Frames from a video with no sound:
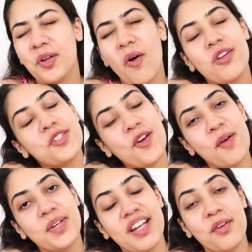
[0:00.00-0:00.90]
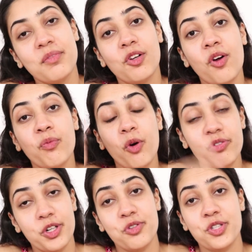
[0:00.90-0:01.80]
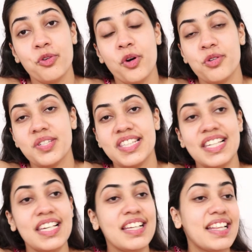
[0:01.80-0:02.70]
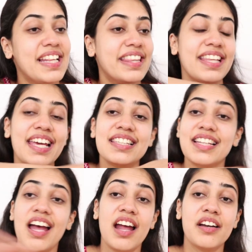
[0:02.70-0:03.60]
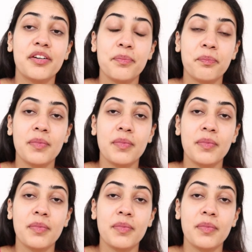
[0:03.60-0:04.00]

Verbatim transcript: Also comment down below on what videos you want to see next, and